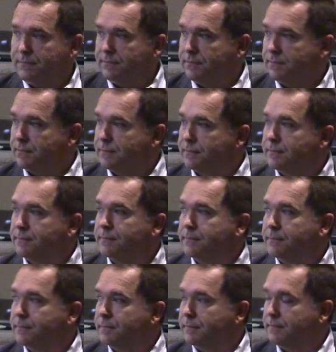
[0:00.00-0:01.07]

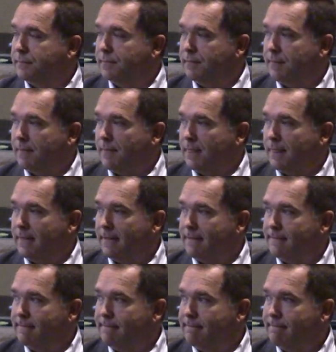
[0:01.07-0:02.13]

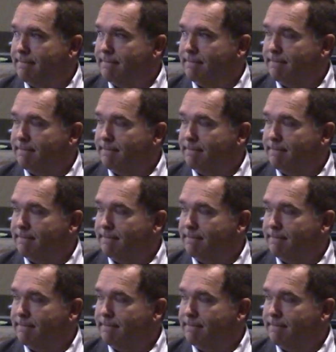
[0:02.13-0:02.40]
[no speech]